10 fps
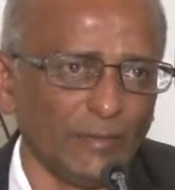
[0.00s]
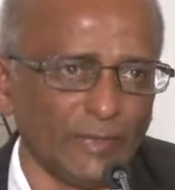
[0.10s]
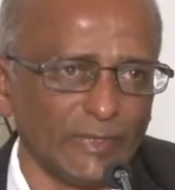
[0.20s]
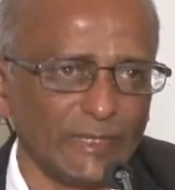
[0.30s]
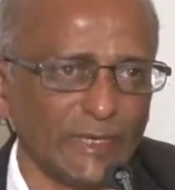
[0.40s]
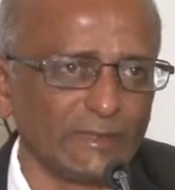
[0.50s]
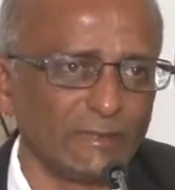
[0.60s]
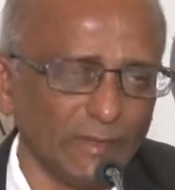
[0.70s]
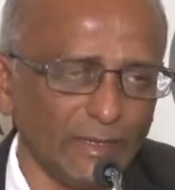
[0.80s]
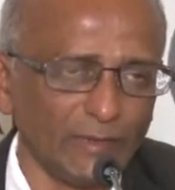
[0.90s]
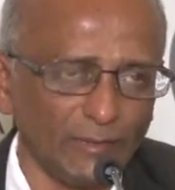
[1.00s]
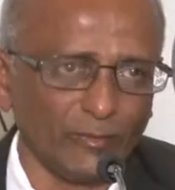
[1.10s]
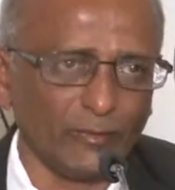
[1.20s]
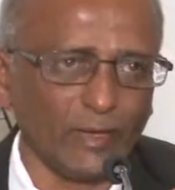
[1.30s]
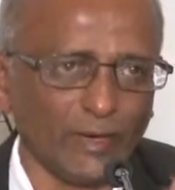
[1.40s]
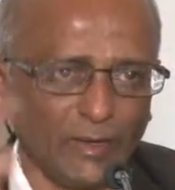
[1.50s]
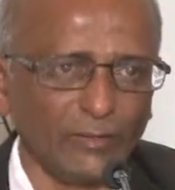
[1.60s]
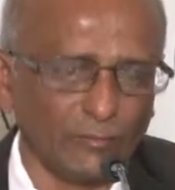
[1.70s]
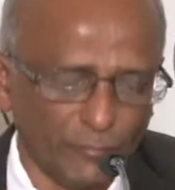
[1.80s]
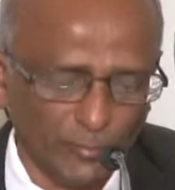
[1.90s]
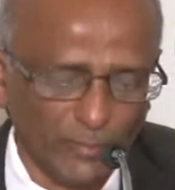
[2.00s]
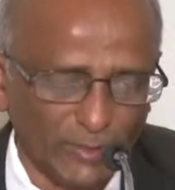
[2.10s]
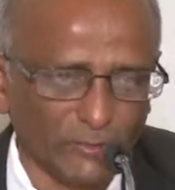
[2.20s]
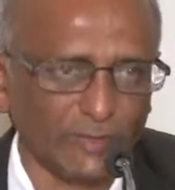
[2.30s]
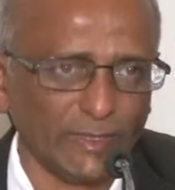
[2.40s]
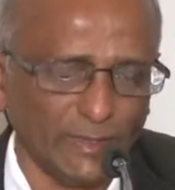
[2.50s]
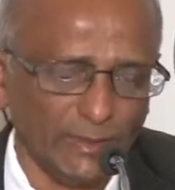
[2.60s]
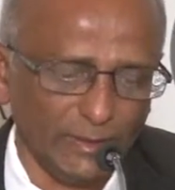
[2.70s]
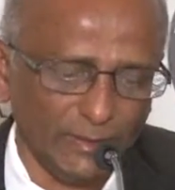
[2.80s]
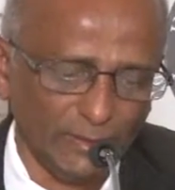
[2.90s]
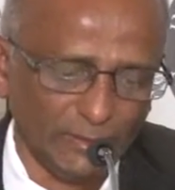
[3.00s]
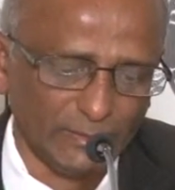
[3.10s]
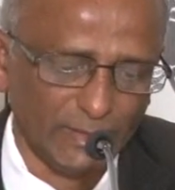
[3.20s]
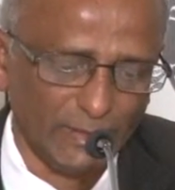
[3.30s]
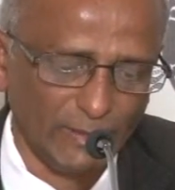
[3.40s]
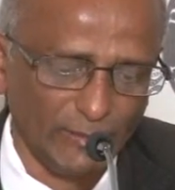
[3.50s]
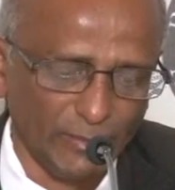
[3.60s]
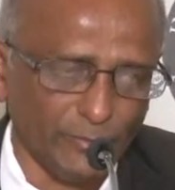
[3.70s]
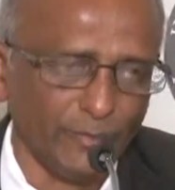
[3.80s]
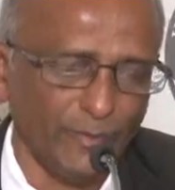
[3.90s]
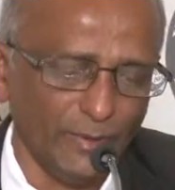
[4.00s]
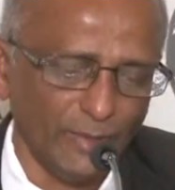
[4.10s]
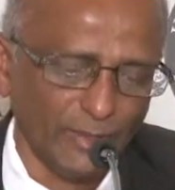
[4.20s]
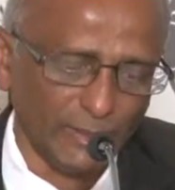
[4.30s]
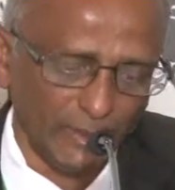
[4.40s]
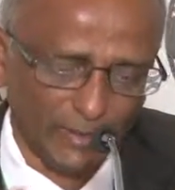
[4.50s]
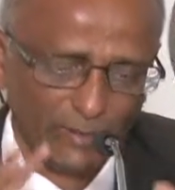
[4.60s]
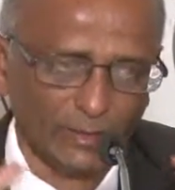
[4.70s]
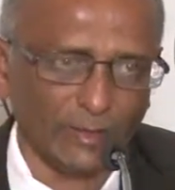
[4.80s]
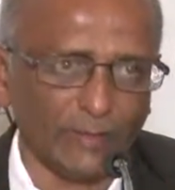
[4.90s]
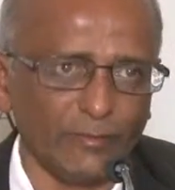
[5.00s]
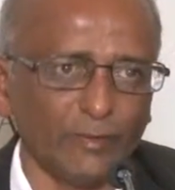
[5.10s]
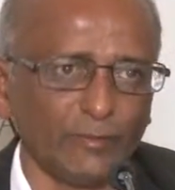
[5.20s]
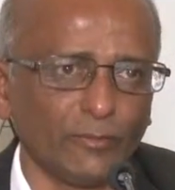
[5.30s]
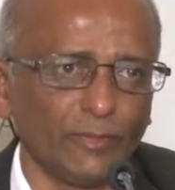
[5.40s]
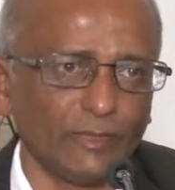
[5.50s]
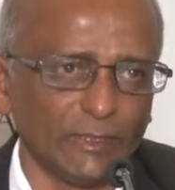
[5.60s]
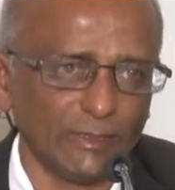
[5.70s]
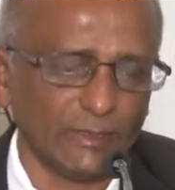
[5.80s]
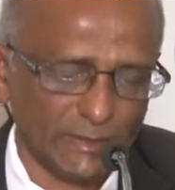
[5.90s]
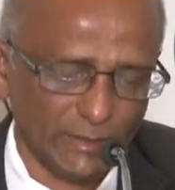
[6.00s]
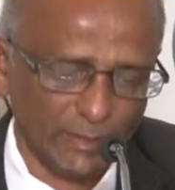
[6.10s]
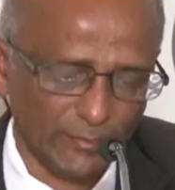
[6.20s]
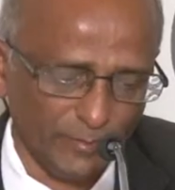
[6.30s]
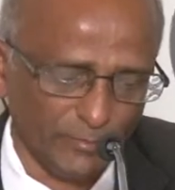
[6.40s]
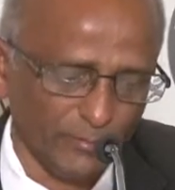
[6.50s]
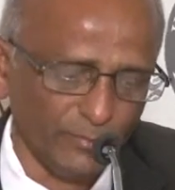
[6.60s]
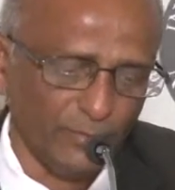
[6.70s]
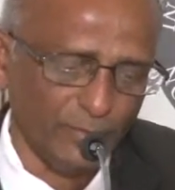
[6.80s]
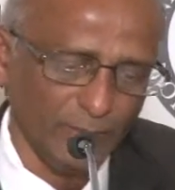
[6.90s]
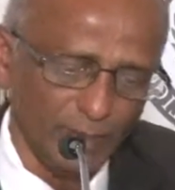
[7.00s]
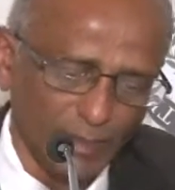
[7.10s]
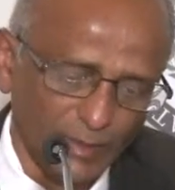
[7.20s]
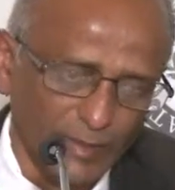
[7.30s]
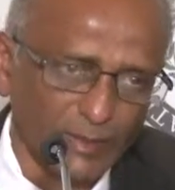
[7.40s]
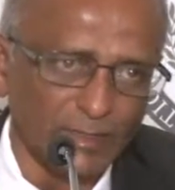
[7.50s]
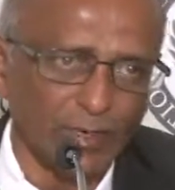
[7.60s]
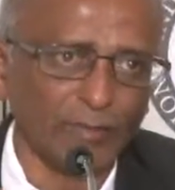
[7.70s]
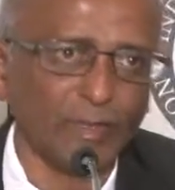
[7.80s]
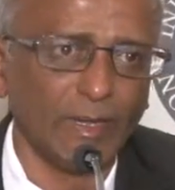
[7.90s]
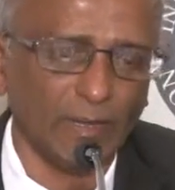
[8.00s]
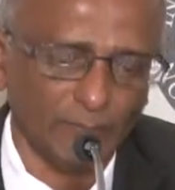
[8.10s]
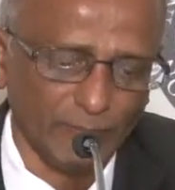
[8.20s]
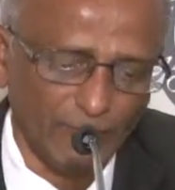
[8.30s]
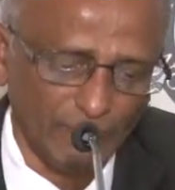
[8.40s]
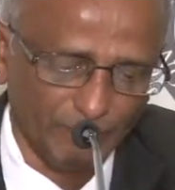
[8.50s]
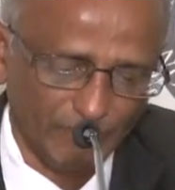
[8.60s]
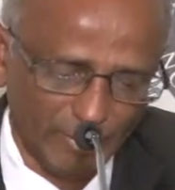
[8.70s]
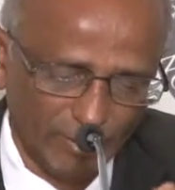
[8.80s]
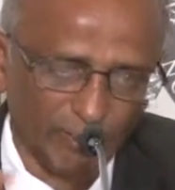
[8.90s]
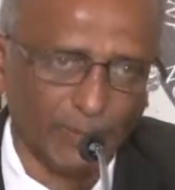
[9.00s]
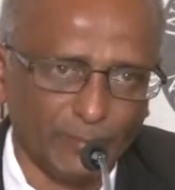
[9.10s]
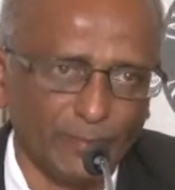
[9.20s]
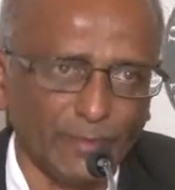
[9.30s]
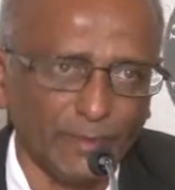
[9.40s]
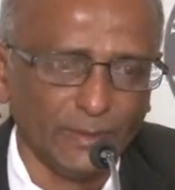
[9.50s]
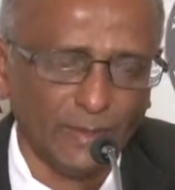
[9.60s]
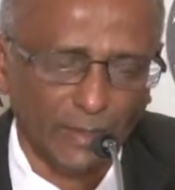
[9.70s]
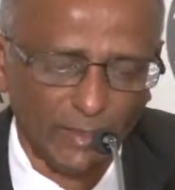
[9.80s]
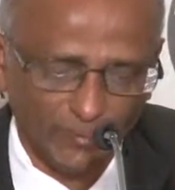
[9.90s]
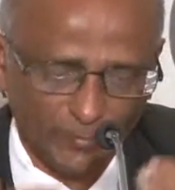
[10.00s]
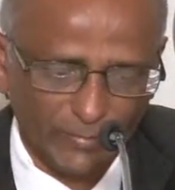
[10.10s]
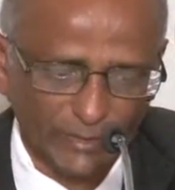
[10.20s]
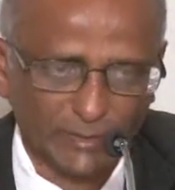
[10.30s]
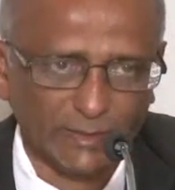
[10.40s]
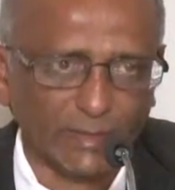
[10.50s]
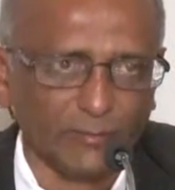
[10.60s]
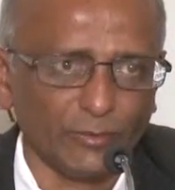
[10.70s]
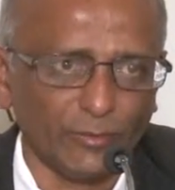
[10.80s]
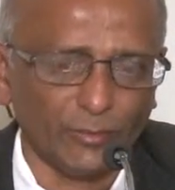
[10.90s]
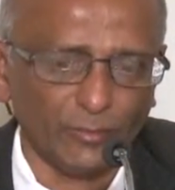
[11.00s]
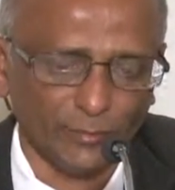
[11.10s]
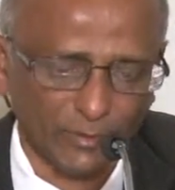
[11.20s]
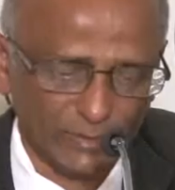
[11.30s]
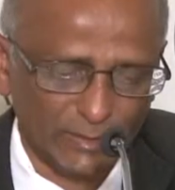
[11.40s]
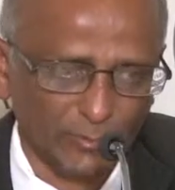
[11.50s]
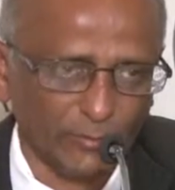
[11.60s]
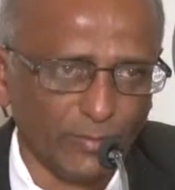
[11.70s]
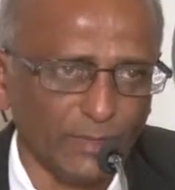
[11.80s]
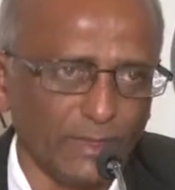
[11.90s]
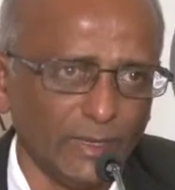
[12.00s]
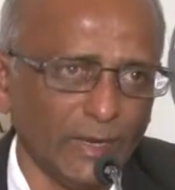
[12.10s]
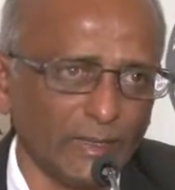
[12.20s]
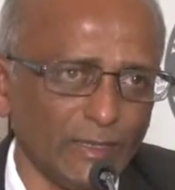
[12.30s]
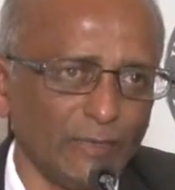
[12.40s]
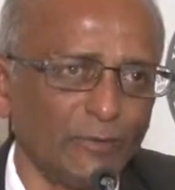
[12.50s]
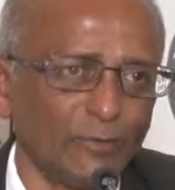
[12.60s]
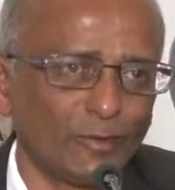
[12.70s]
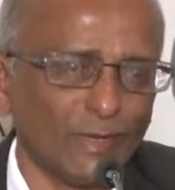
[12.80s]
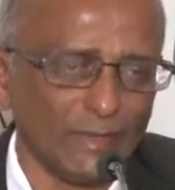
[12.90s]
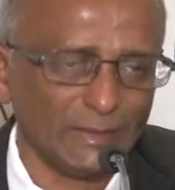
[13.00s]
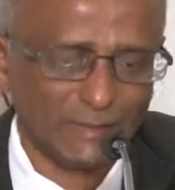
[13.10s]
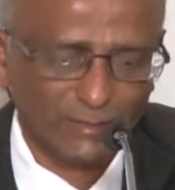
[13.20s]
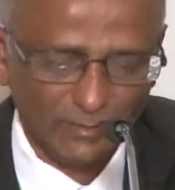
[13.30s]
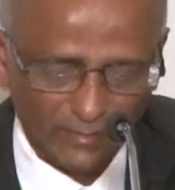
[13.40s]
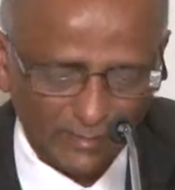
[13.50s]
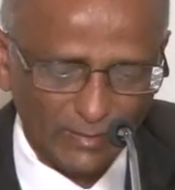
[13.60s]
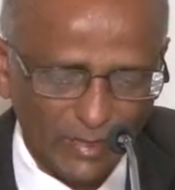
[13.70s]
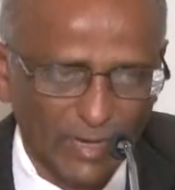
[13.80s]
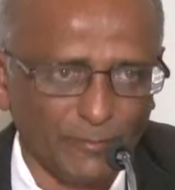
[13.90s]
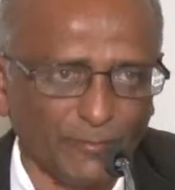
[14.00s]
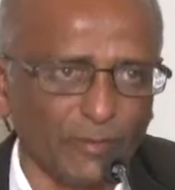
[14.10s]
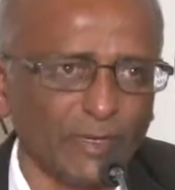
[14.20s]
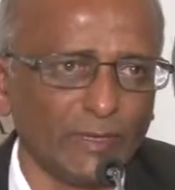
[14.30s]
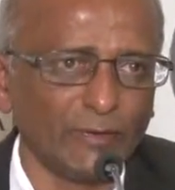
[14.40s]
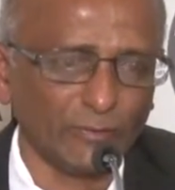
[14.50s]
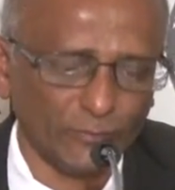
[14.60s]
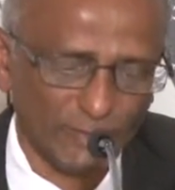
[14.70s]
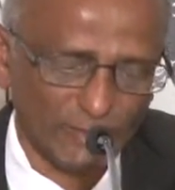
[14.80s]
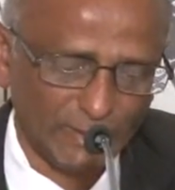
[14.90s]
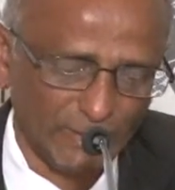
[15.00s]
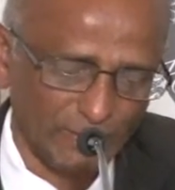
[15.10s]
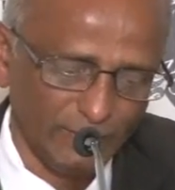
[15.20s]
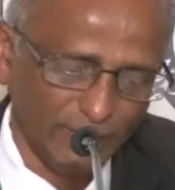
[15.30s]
the states then agree to a formula to share the state revenue, the revenue, the GST revenue. And that's how they have developed the system to distribute. I think in your case, half already goes to the state.